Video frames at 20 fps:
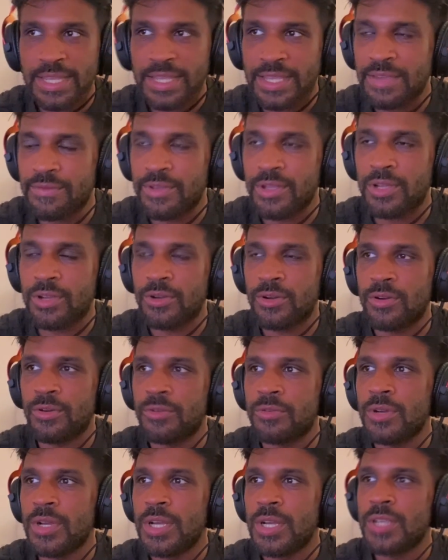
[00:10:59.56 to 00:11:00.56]
giving it
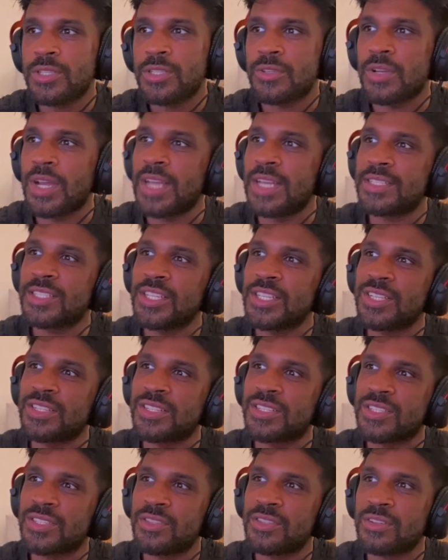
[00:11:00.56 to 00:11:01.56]
all. So as
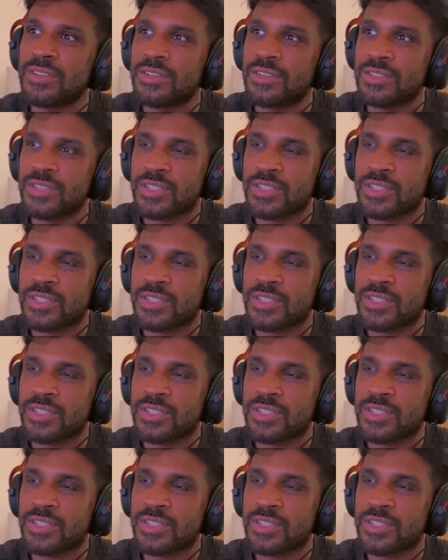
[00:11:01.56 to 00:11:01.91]
she's not